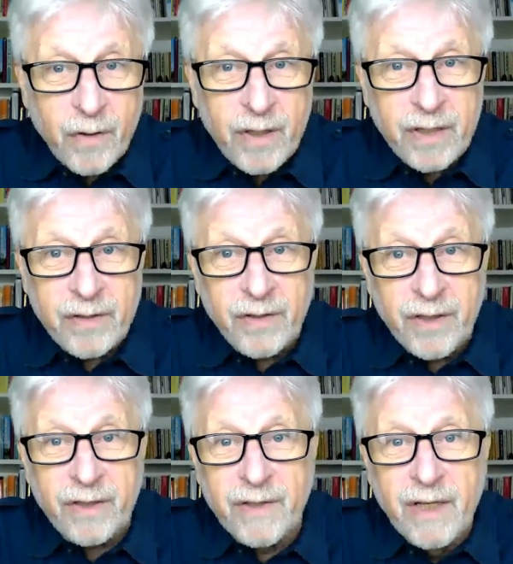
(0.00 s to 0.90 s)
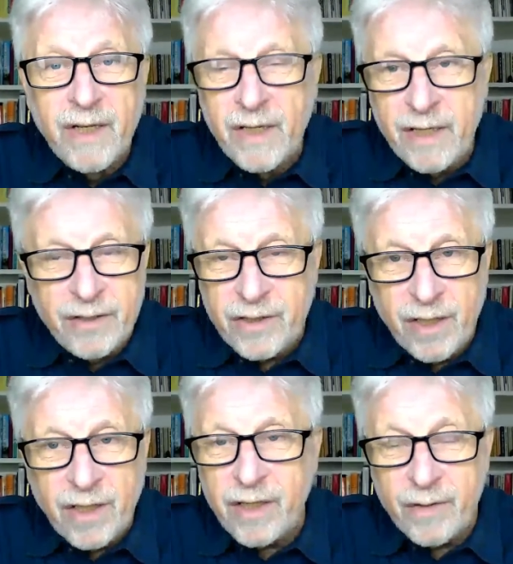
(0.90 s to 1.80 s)
take a spoonful of coconut
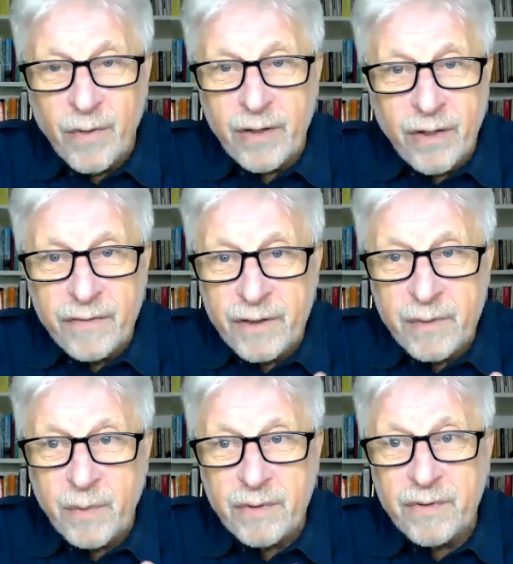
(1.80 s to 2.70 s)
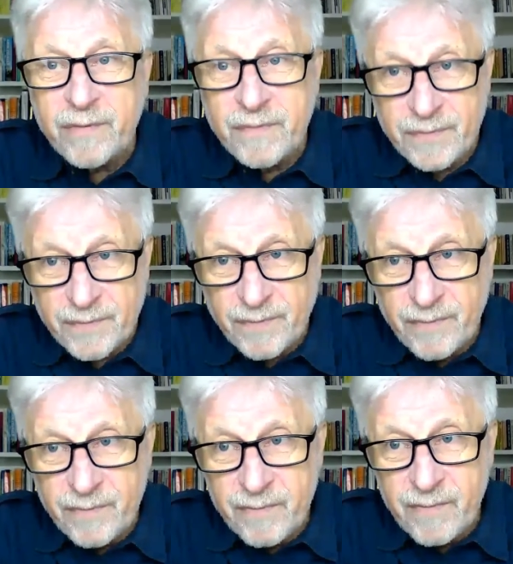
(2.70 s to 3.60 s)
oil and just lick it right off
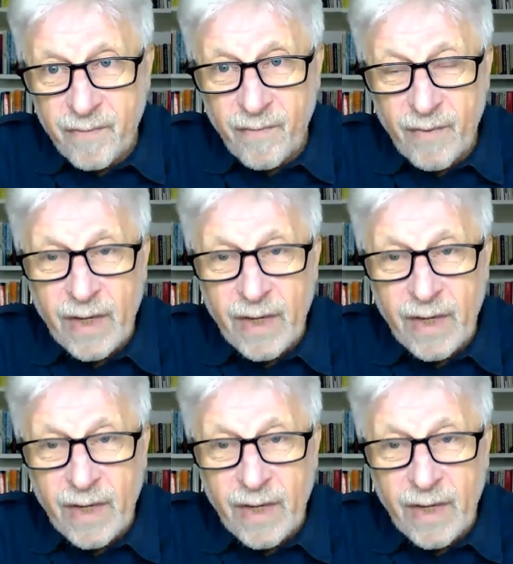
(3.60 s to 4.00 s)
the spoon.